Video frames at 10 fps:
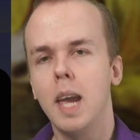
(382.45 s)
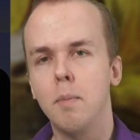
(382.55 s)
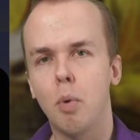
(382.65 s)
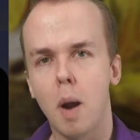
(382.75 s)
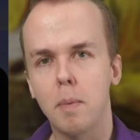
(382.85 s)

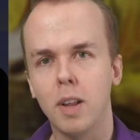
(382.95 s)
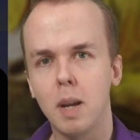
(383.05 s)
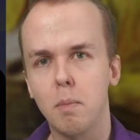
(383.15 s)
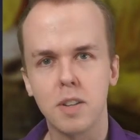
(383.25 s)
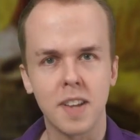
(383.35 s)

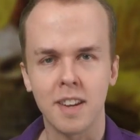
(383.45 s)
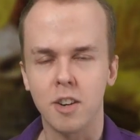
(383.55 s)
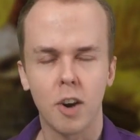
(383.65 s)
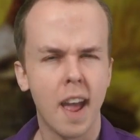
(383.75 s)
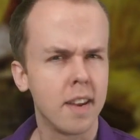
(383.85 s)
improperly
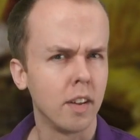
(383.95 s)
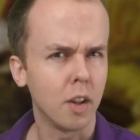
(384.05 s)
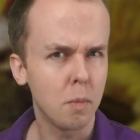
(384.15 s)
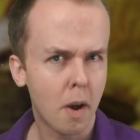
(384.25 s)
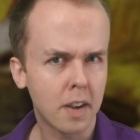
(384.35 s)
present or
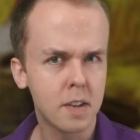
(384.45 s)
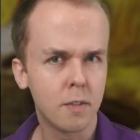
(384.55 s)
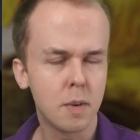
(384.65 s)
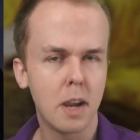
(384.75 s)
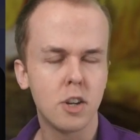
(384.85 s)
handle loot box
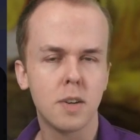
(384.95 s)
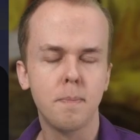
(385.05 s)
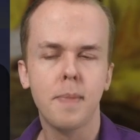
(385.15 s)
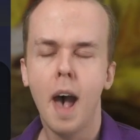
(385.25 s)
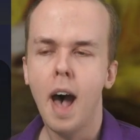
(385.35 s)

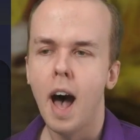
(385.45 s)
information.